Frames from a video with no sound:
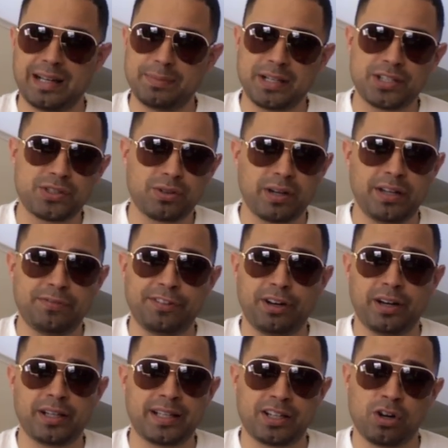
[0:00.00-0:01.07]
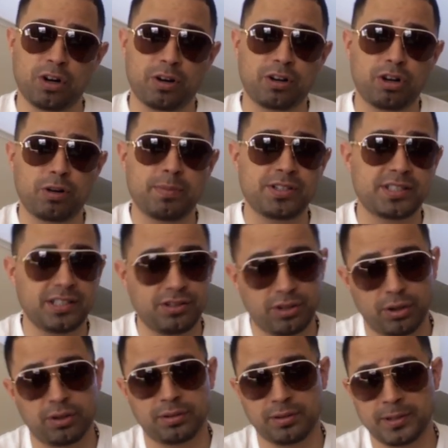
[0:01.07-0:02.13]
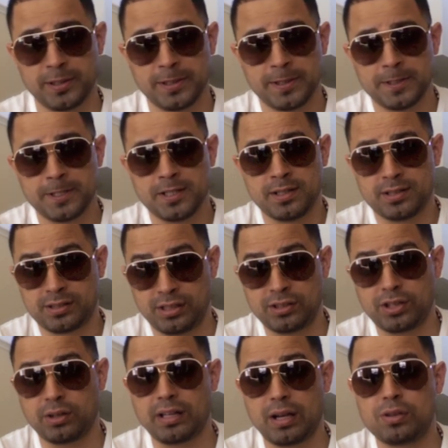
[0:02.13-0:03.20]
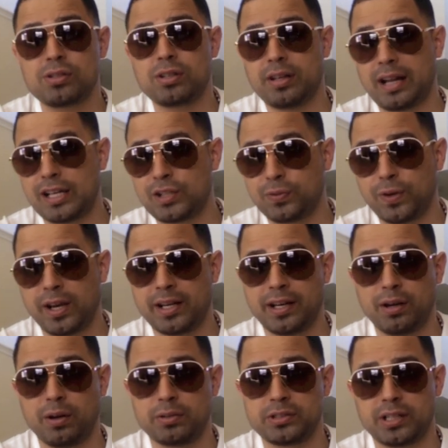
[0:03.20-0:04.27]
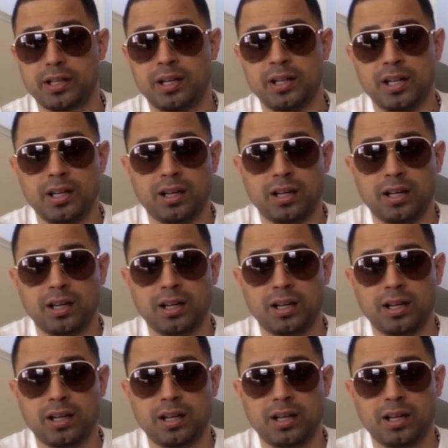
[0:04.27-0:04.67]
I'm not sure. He fought Kermit Cintron. That was a good ass fight, and it was a.